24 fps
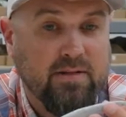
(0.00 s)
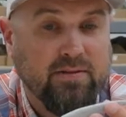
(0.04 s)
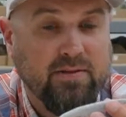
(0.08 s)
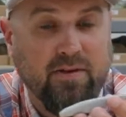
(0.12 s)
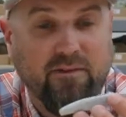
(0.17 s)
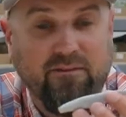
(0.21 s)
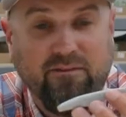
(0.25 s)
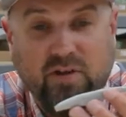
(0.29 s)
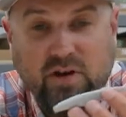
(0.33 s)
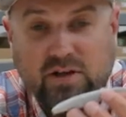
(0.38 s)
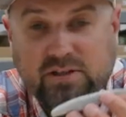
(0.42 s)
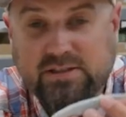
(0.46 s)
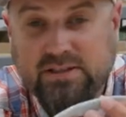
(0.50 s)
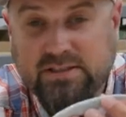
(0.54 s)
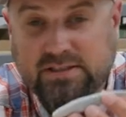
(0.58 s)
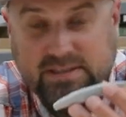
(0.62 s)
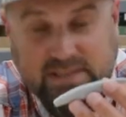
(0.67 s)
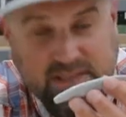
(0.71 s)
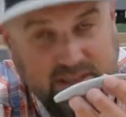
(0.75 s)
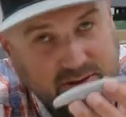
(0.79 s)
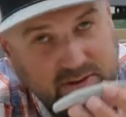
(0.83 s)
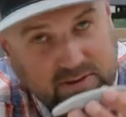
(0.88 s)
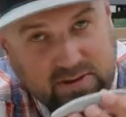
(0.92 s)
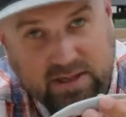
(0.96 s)
The
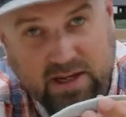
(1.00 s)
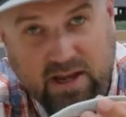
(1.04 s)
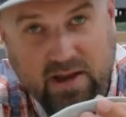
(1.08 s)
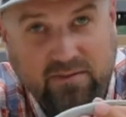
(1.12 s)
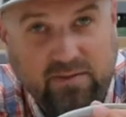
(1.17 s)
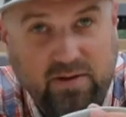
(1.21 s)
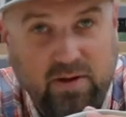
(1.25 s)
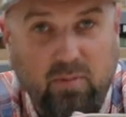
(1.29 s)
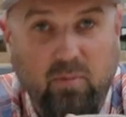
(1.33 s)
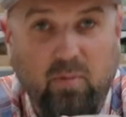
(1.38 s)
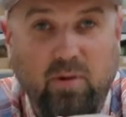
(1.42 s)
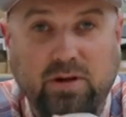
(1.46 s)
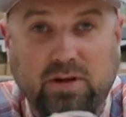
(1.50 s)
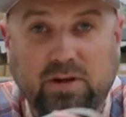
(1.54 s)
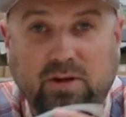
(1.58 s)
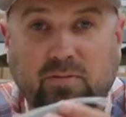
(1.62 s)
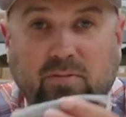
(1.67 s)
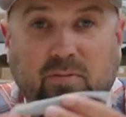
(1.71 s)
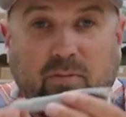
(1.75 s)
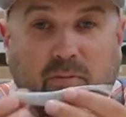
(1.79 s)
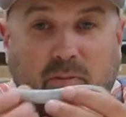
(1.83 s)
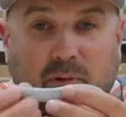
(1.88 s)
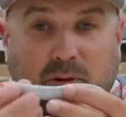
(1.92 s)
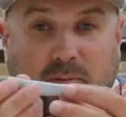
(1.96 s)
versatility of it
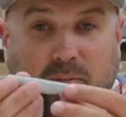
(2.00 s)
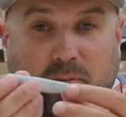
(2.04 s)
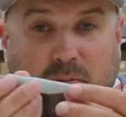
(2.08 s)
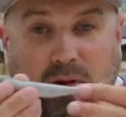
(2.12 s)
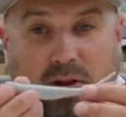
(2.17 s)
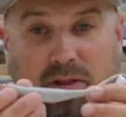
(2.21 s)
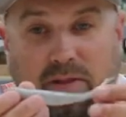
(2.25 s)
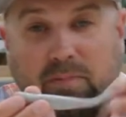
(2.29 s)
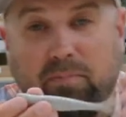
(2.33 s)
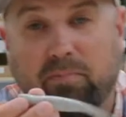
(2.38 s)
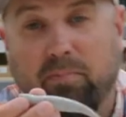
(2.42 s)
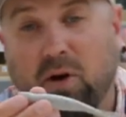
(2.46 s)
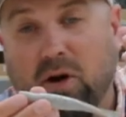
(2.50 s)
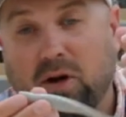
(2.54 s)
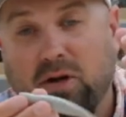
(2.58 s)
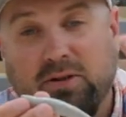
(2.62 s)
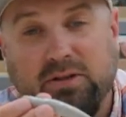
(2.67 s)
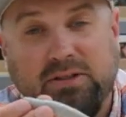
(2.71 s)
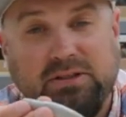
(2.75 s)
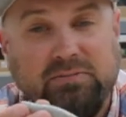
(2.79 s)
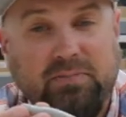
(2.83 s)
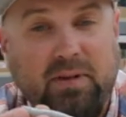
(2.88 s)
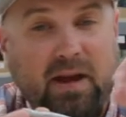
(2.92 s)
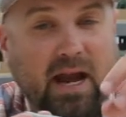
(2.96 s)
when in
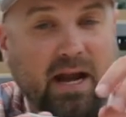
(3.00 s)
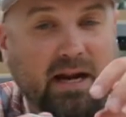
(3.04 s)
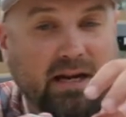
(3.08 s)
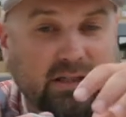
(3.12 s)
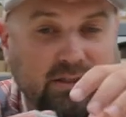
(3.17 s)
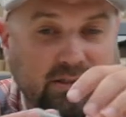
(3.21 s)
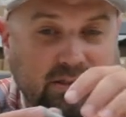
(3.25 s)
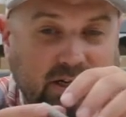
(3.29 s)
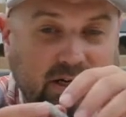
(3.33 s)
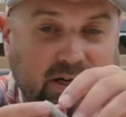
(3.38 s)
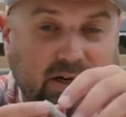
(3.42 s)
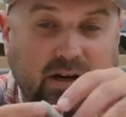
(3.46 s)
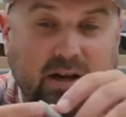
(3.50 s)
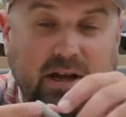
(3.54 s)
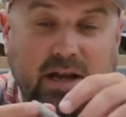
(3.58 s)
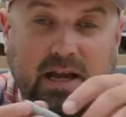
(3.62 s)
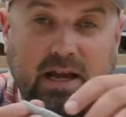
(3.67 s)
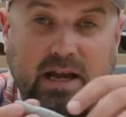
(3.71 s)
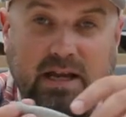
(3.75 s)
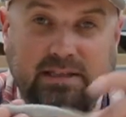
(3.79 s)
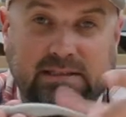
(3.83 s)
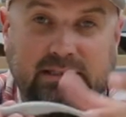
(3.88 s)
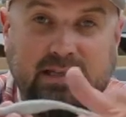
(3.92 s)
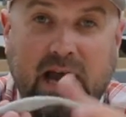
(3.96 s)
Berkley's package here
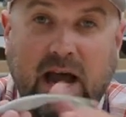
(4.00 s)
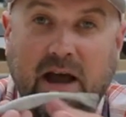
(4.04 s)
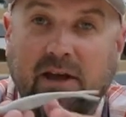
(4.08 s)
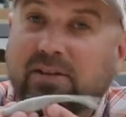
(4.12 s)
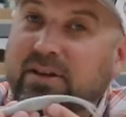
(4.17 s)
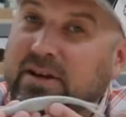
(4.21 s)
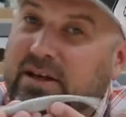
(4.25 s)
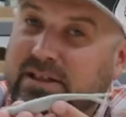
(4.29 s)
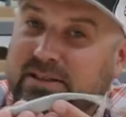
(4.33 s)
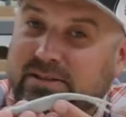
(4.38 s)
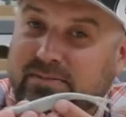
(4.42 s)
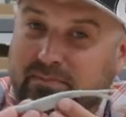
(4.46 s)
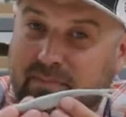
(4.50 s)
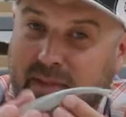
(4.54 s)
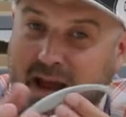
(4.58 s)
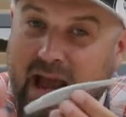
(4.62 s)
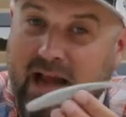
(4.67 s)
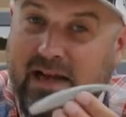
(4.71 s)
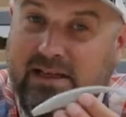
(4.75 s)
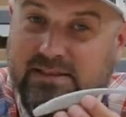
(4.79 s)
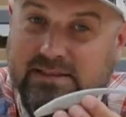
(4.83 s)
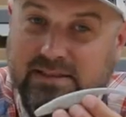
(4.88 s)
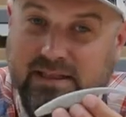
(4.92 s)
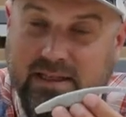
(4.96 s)
is, now that it's
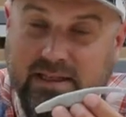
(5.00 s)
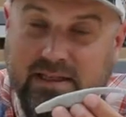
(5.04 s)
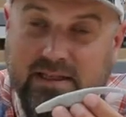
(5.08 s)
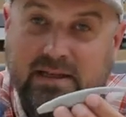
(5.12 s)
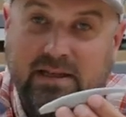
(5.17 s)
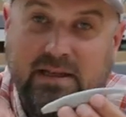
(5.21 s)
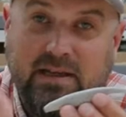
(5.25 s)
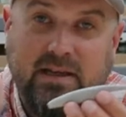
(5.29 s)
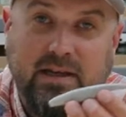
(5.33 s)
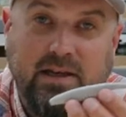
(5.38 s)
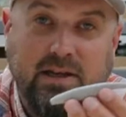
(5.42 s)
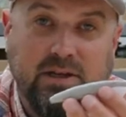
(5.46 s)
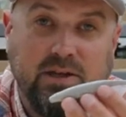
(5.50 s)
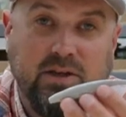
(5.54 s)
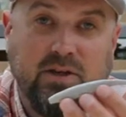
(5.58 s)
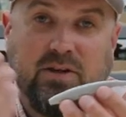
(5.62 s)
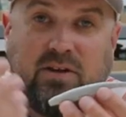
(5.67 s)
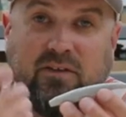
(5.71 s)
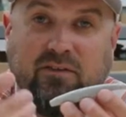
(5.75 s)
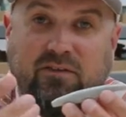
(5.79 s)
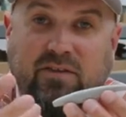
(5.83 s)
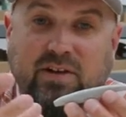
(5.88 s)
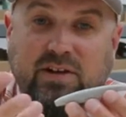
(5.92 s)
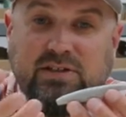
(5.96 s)
MaxScent, you
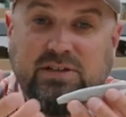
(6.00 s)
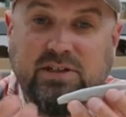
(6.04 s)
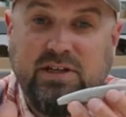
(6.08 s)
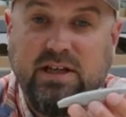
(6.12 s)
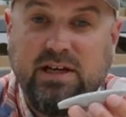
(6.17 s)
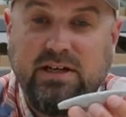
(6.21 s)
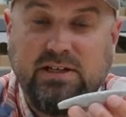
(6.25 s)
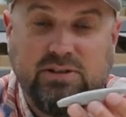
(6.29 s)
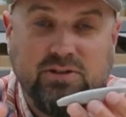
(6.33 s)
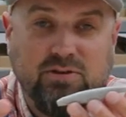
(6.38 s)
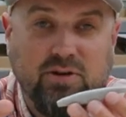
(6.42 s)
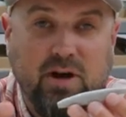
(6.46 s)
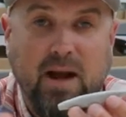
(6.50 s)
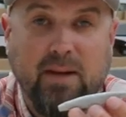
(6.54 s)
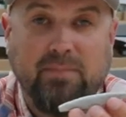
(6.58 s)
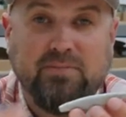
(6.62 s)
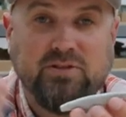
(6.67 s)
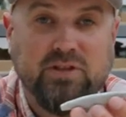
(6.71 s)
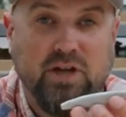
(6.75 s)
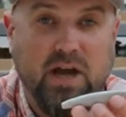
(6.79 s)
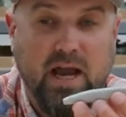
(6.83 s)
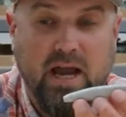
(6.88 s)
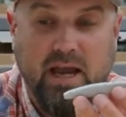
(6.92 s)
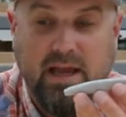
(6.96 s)
can fish it on a drop
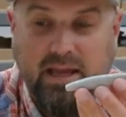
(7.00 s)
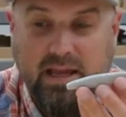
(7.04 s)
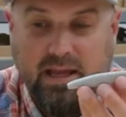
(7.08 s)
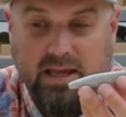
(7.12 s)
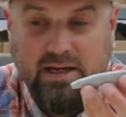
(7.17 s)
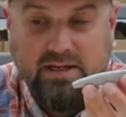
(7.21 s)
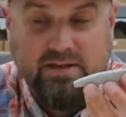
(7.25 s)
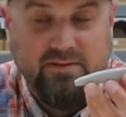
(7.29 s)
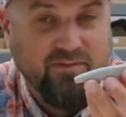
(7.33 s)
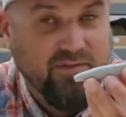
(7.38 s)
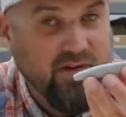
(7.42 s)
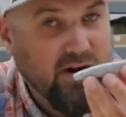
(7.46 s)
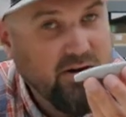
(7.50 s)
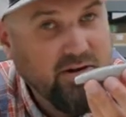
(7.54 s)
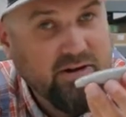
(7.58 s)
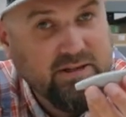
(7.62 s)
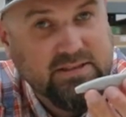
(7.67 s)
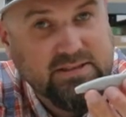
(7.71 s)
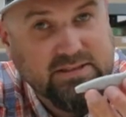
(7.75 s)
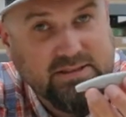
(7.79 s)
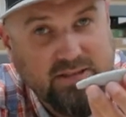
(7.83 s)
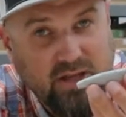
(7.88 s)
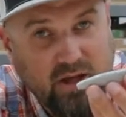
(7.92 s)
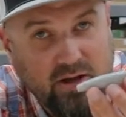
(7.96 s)
shot in a
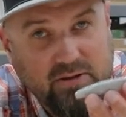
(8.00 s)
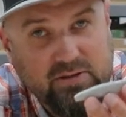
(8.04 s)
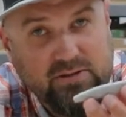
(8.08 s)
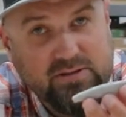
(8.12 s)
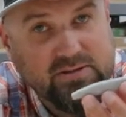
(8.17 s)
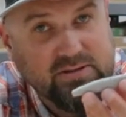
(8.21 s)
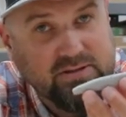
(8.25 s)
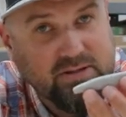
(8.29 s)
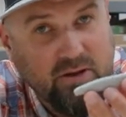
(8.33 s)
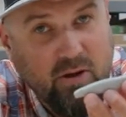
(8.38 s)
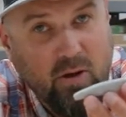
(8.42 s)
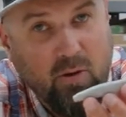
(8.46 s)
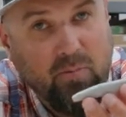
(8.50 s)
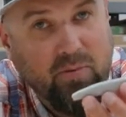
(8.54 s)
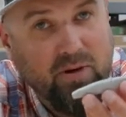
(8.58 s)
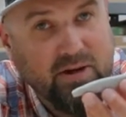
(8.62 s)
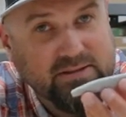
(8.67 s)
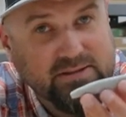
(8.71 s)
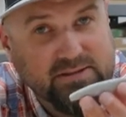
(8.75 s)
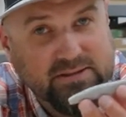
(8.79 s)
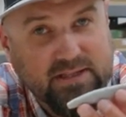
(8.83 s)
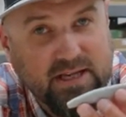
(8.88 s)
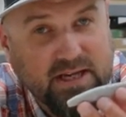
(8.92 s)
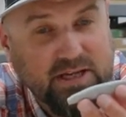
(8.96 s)
very subtle, slow
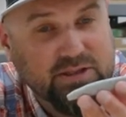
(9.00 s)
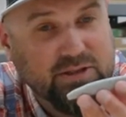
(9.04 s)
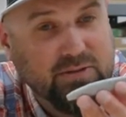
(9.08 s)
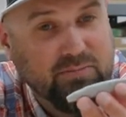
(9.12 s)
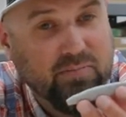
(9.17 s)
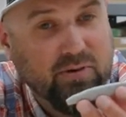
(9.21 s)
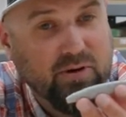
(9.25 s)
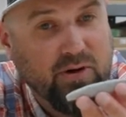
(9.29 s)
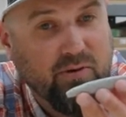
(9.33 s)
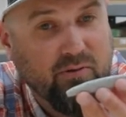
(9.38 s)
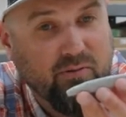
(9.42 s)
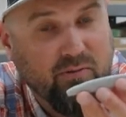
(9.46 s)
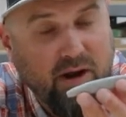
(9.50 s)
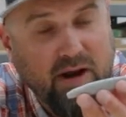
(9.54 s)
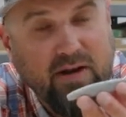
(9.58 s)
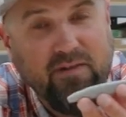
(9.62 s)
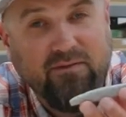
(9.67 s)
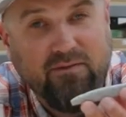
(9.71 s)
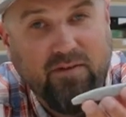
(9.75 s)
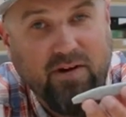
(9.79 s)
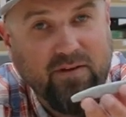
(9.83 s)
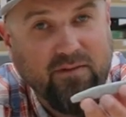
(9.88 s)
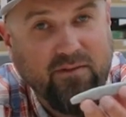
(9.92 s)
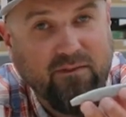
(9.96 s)
presentation, put it right
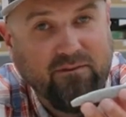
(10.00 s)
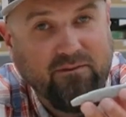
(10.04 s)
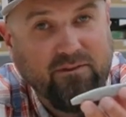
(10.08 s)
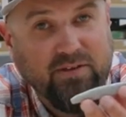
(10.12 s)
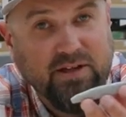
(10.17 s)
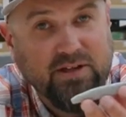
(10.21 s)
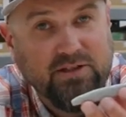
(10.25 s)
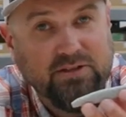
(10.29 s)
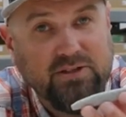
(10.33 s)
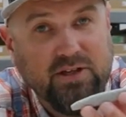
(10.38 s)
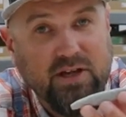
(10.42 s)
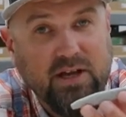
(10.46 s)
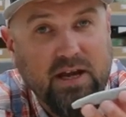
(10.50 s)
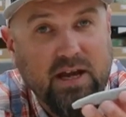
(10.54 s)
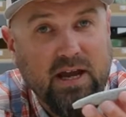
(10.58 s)
in front of a fish,